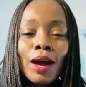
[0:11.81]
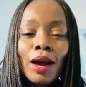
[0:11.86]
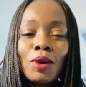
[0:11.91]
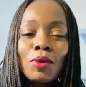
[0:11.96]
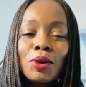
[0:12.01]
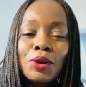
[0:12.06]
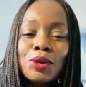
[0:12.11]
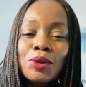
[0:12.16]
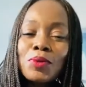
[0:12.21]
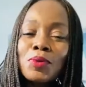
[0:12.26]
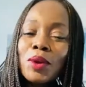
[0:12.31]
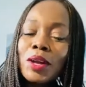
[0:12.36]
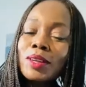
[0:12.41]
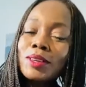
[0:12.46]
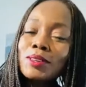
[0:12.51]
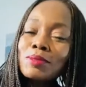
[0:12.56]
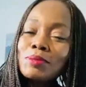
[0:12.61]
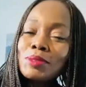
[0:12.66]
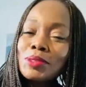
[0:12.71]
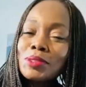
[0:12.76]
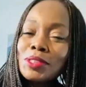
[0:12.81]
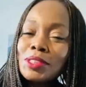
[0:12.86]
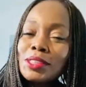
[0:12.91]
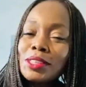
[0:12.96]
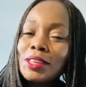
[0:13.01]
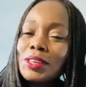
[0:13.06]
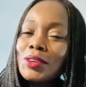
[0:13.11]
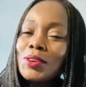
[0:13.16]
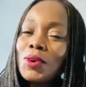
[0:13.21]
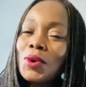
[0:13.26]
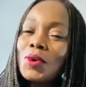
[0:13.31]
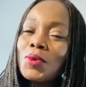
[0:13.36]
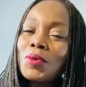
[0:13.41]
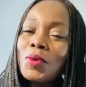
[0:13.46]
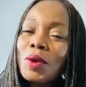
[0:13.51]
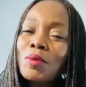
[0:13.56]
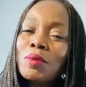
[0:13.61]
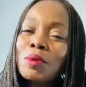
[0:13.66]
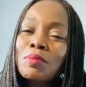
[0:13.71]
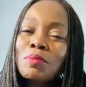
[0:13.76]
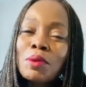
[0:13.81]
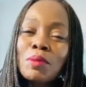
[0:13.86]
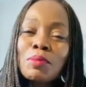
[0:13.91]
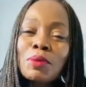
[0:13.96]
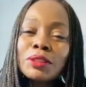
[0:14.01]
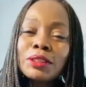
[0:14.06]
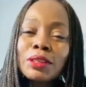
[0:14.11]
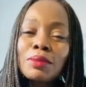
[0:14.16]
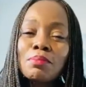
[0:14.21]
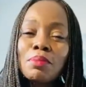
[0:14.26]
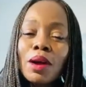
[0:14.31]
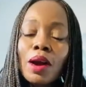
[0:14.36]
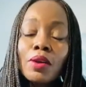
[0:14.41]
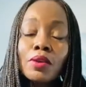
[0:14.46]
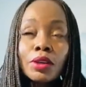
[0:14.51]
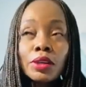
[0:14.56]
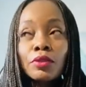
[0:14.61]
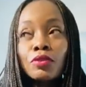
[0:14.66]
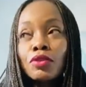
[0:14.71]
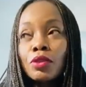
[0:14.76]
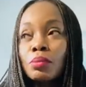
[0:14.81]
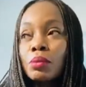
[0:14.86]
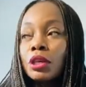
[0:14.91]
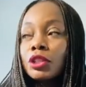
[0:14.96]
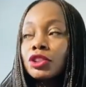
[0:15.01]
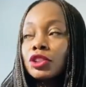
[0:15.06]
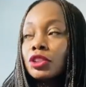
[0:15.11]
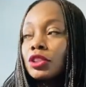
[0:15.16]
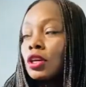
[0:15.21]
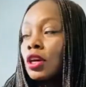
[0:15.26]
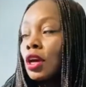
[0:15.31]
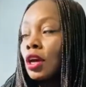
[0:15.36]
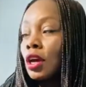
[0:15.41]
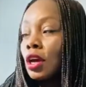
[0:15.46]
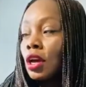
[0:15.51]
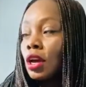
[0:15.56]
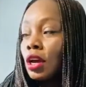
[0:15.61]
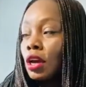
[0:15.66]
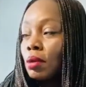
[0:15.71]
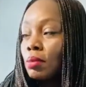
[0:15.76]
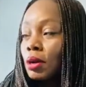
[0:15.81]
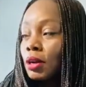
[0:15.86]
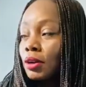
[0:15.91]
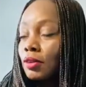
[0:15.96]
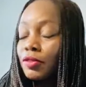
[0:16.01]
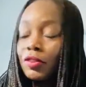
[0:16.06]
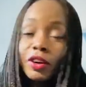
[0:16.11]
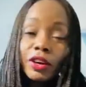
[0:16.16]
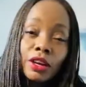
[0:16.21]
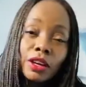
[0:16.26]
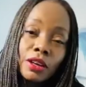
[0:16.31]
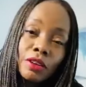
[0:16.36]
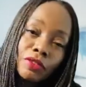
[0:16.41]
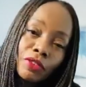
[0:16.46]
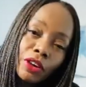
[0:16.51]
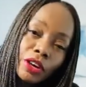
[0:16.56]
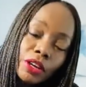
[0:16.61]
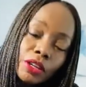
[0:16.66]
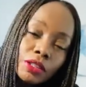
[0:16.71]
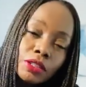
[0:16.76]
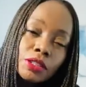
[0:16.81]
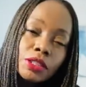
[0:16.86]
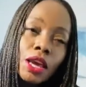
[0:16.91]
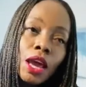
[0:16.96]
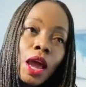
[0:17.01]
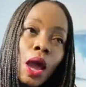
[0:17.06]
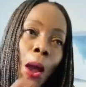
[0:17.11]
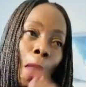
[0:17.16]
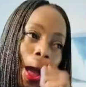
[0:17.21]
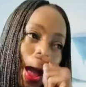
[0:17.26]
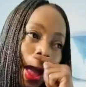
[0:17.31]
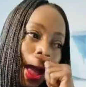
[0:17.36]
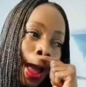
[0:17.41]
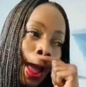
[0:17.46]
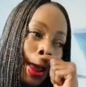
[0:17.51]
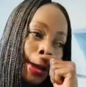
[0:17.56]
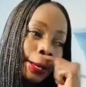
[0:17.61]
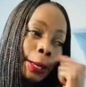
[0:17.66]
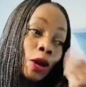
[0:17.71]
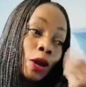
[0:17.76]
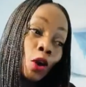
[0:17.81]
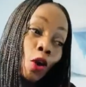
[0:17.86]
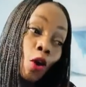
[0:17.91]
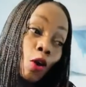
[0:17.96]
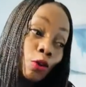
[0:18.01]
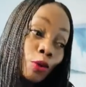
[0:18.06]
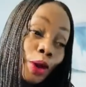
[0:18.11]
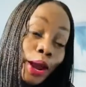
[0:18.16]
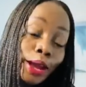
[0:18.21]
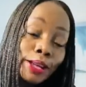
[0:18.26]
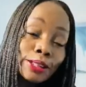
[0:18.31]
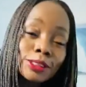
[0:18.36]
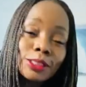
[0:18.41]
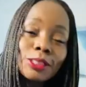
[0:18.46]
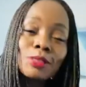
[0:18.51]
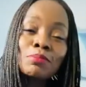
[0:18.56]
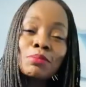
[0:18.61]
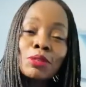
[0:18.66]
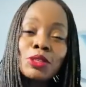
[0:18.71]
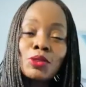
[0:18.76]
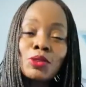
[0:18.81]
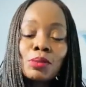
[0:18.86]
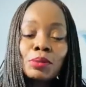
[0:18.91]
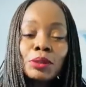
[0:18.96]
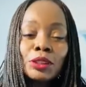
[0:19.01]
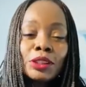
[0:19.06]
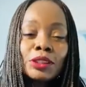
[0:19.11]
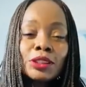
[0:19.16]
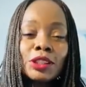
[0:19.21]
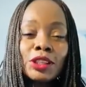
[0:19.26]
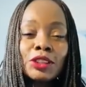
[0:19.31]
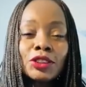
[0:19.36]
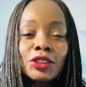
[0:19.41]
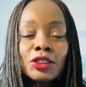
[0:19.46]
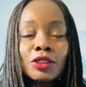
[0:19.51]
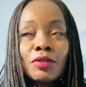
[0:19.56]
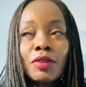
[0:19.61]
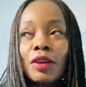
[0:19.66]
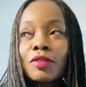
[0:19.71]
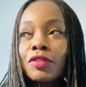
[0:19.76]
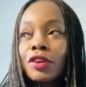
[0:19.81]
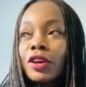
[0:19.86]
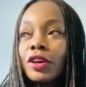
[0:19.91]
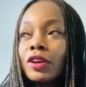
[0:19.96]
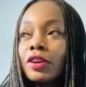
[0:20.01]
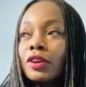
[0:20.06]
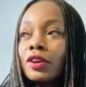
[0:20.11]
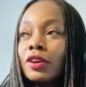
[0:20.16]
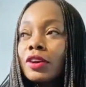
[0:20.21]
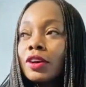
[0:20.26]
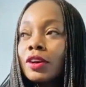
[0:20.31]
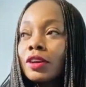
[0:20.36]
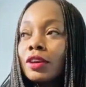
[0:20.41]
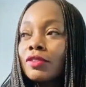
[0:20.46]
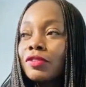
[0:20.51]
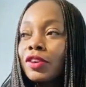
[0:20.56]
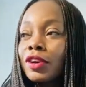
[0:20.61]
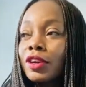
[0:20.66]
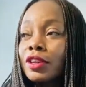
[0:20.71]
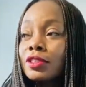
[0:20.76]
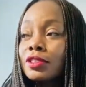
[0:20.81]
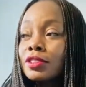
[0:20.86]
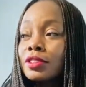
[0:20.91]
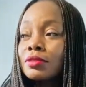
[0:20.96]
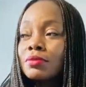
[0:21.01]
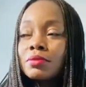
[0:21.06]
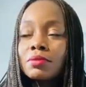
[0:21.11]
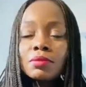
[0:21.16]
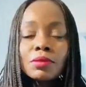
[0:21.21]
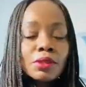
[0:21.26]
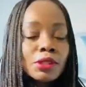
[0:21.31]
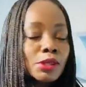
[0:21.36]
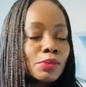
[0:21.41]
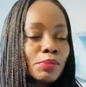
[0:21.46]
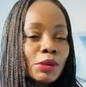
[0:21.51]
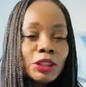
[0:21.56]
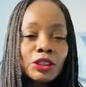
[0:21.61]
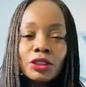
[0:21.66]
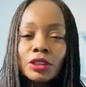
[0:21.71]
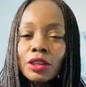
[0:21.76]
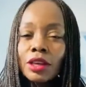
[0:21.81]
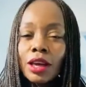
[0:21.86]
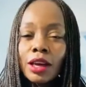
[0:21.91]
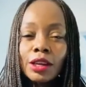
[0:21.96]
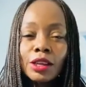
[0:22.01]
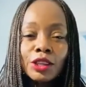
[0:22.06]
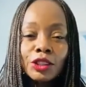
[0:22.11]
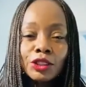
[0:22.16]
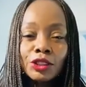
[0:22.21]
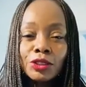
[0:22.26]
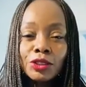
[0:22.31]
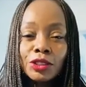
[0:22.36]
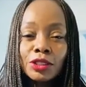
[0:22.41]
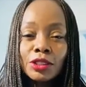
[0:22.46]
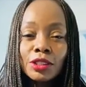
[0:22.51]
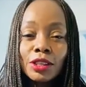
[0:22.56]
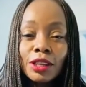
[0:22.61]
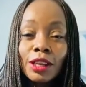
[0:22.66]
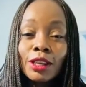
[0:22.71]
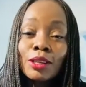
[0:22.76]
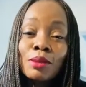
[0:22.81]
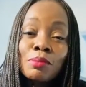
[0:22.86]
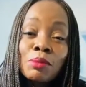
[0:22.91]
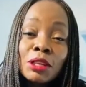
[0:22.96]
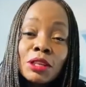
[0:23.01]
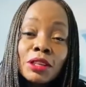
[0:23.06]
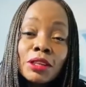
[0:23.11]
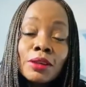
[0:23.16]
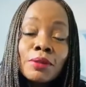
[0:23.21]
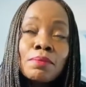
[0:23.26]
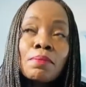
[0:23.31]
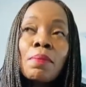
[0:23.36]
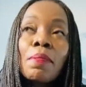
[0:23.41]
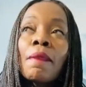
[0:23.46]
How are you? Welcome to CUO, where we promote empowering information about Africa and Africans and then correct misrepresentations of Africa and Africans, especially our issues in the media.